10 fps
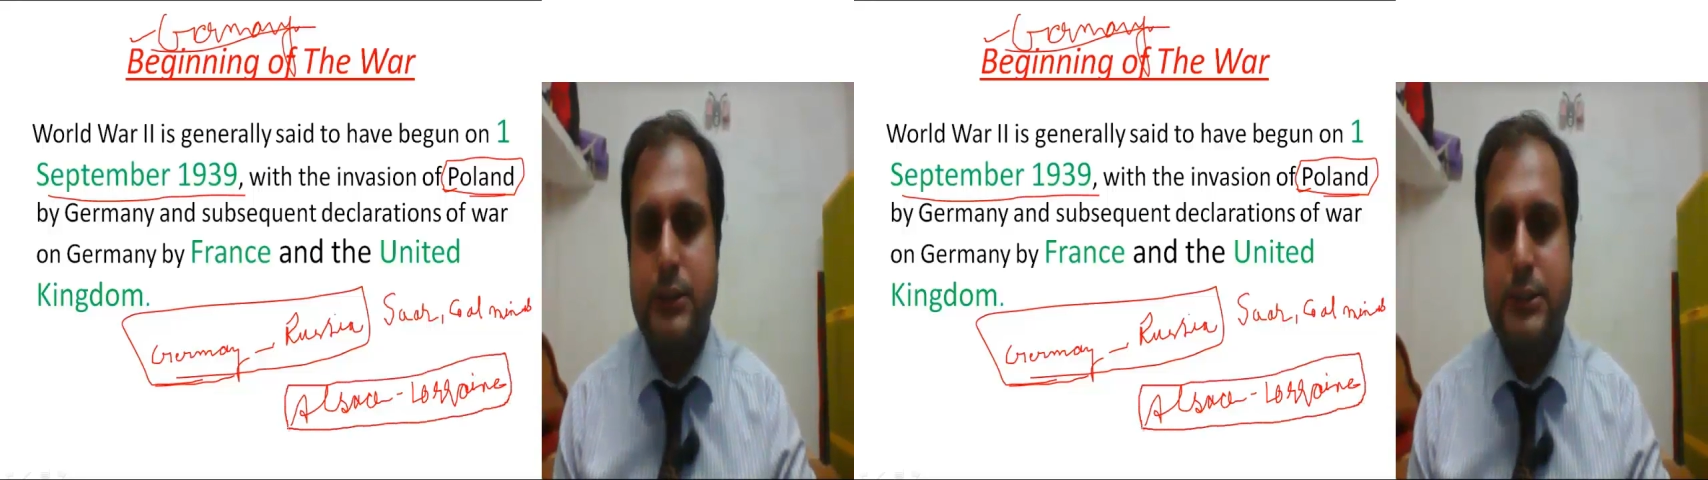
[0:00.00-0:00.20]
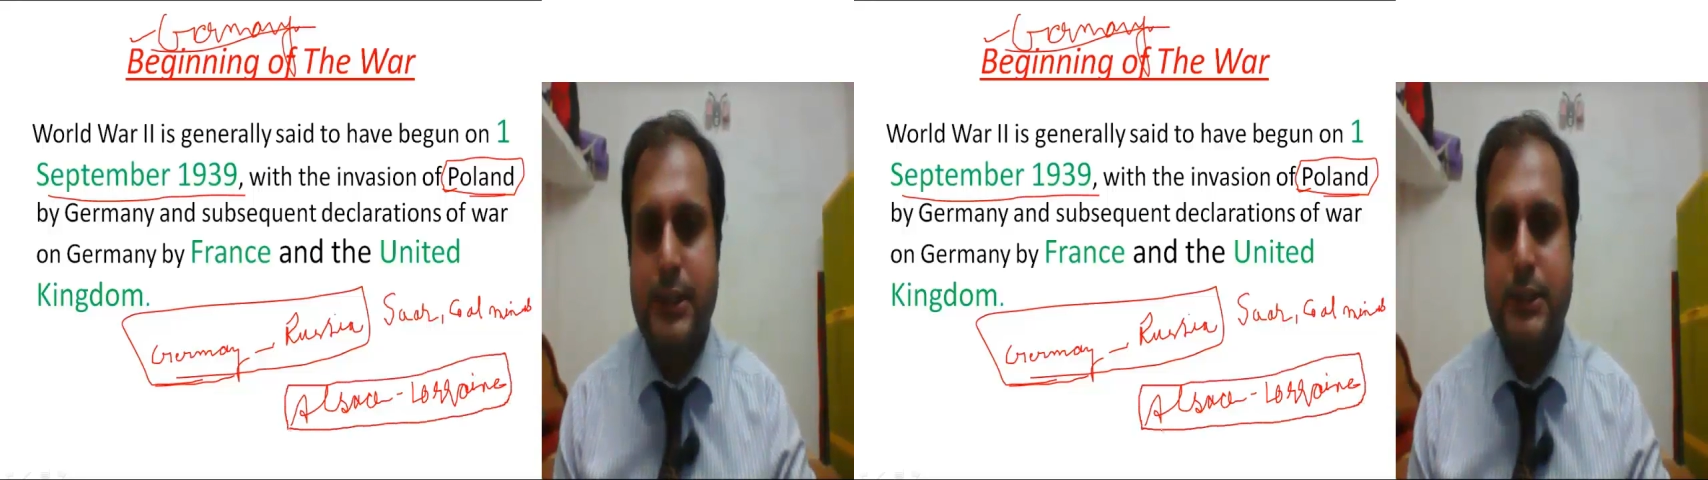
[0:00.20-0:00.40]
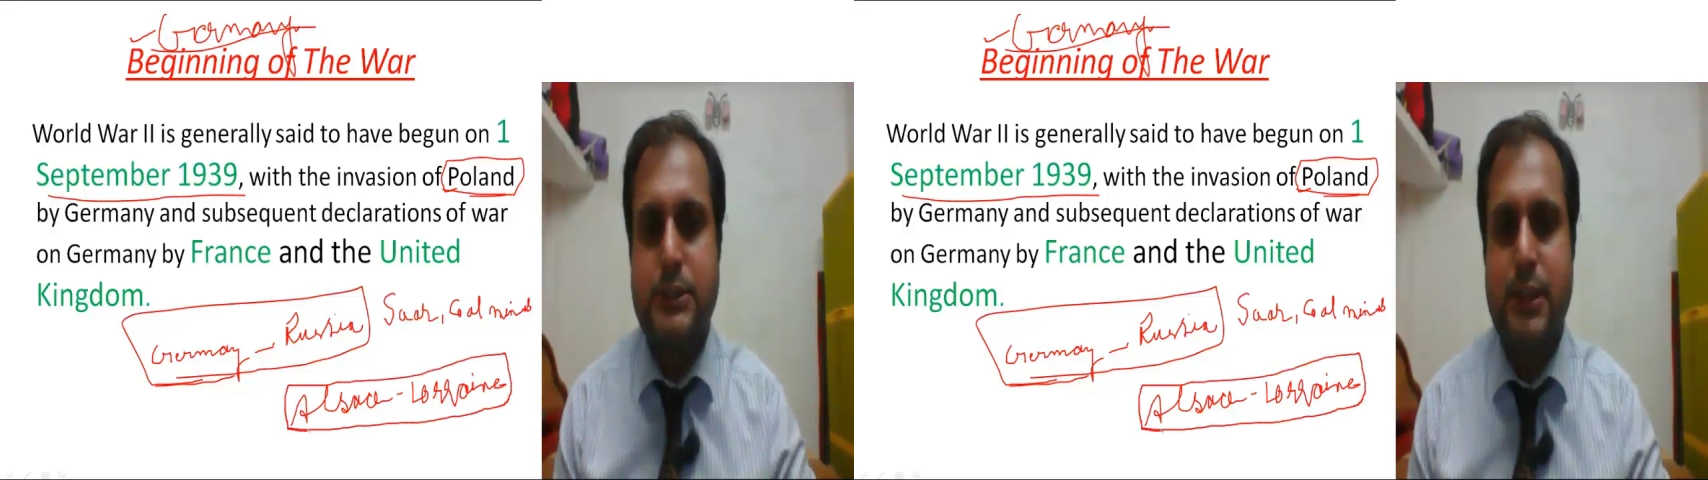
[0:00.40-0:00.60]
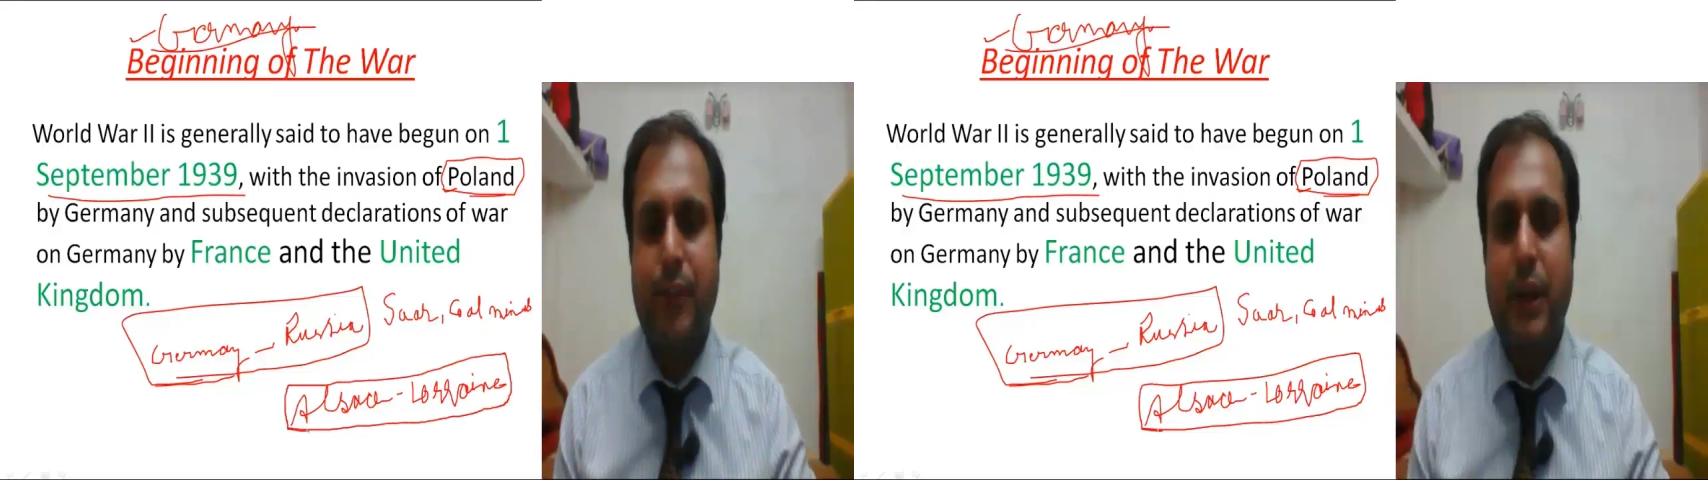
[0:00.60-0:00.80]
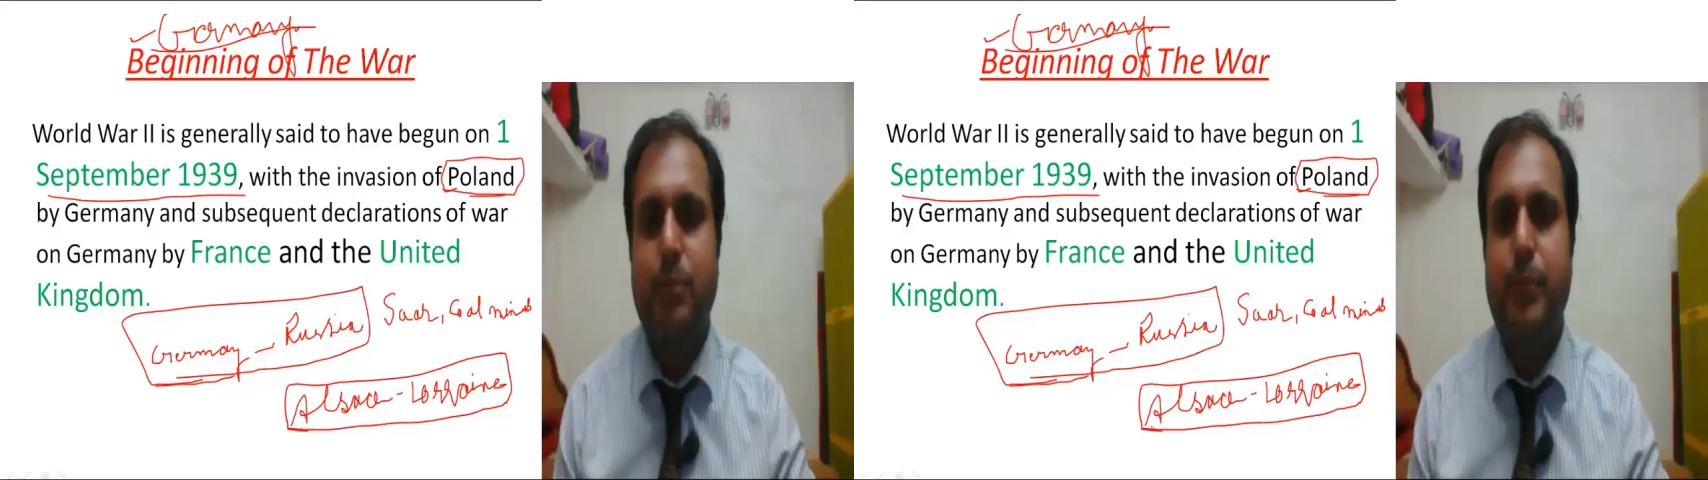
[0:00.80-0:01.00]
since the
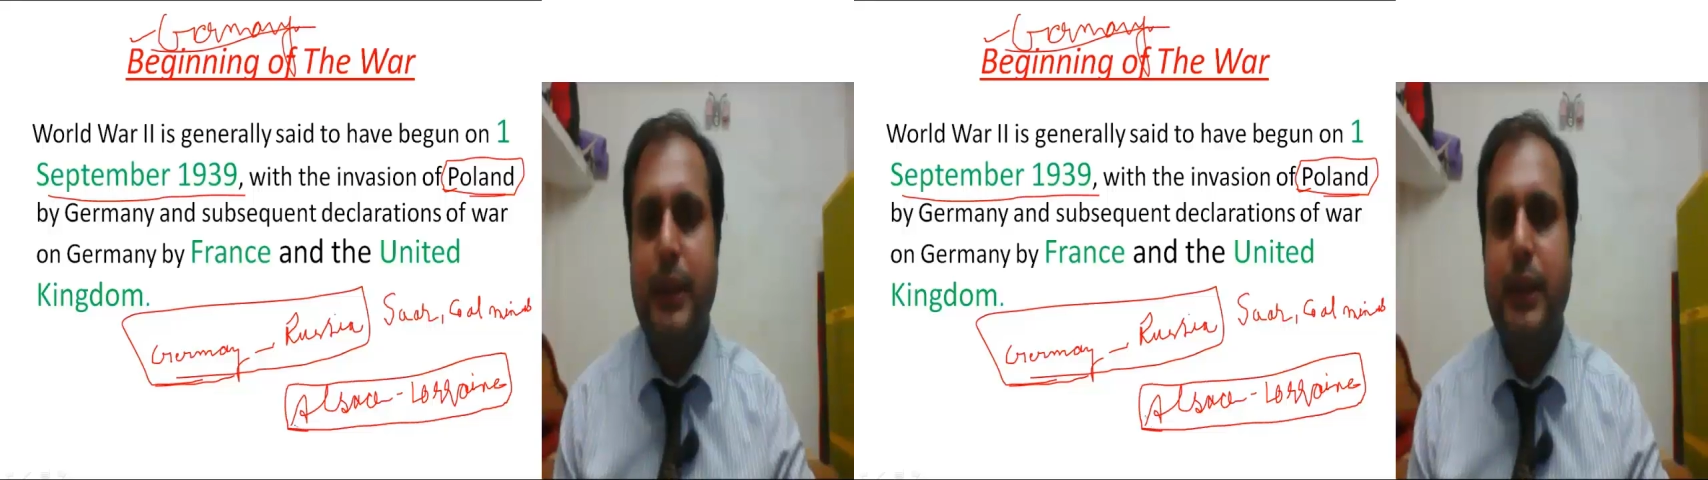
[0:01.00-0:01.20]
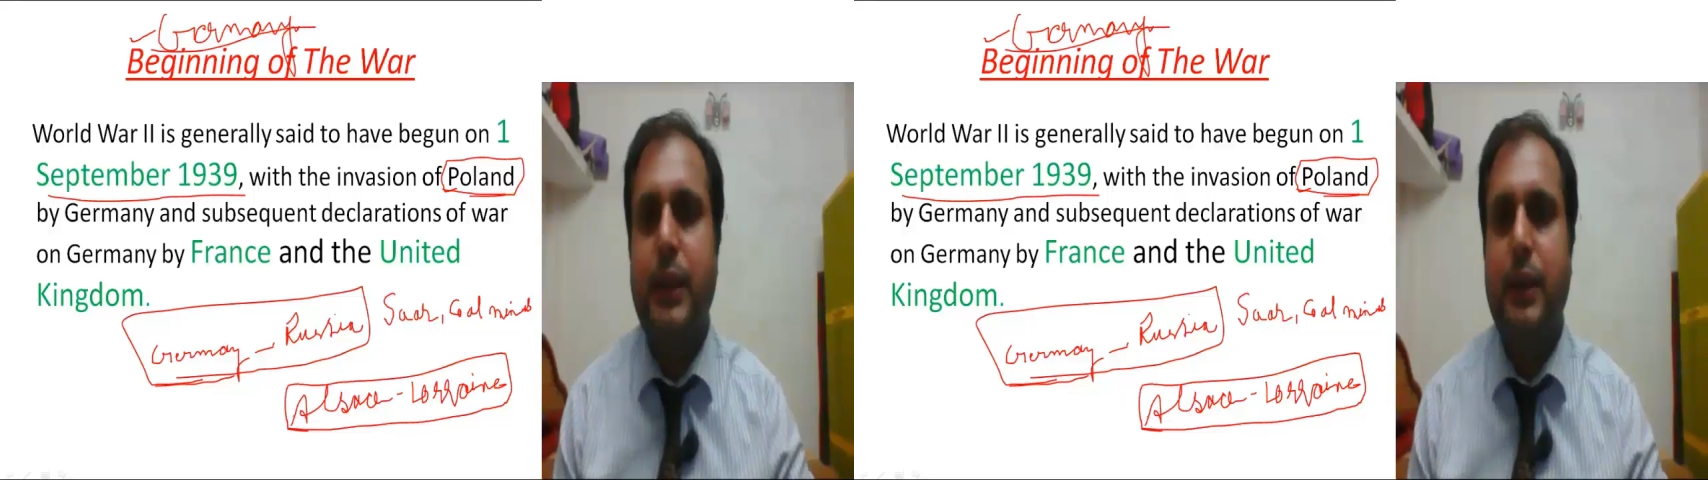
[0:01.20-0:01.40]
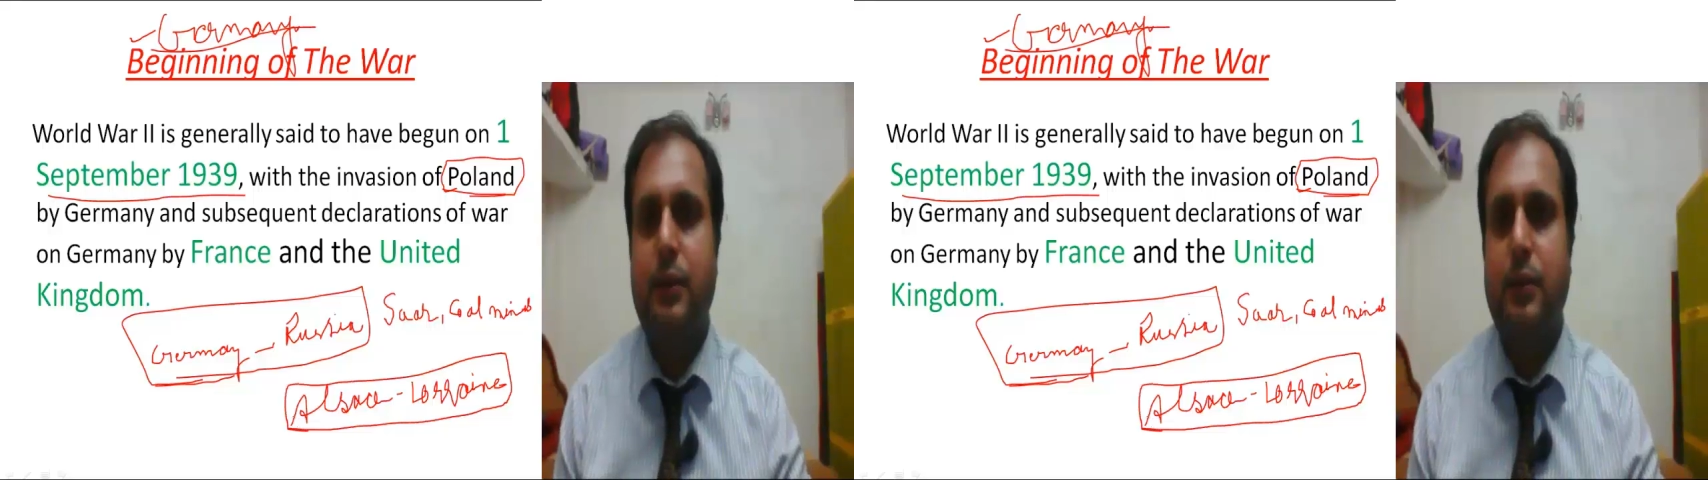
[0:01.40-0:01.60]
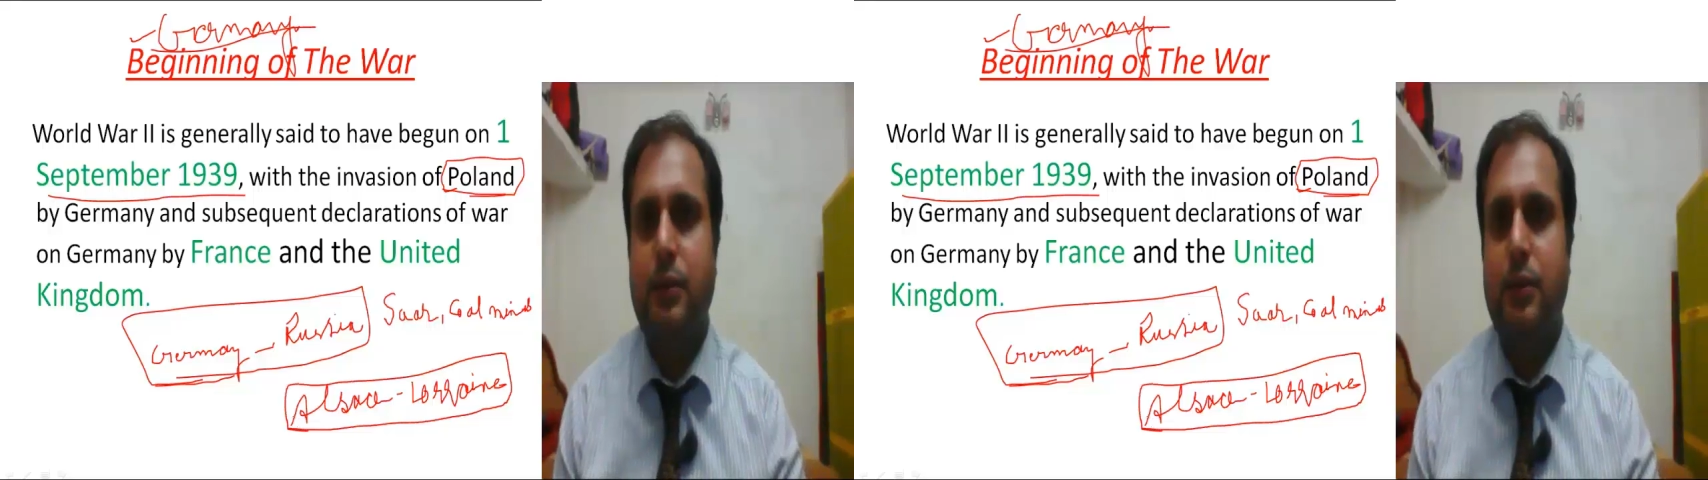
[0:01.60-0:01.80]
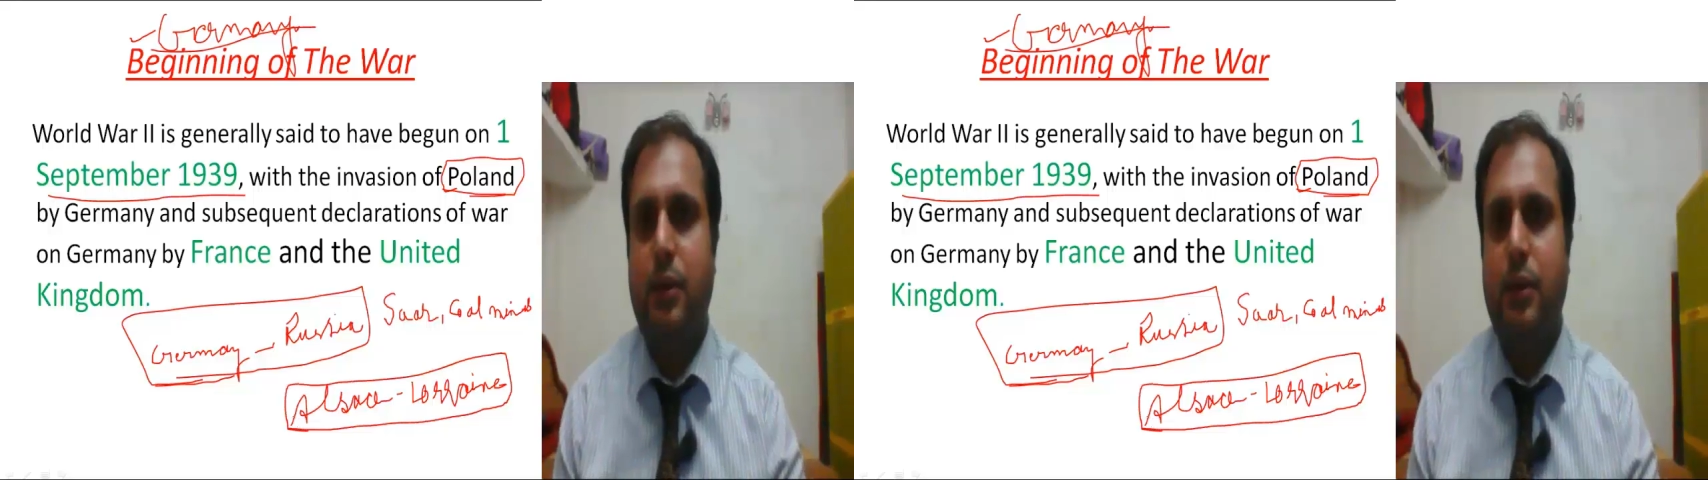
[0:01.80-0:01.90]
very beginning,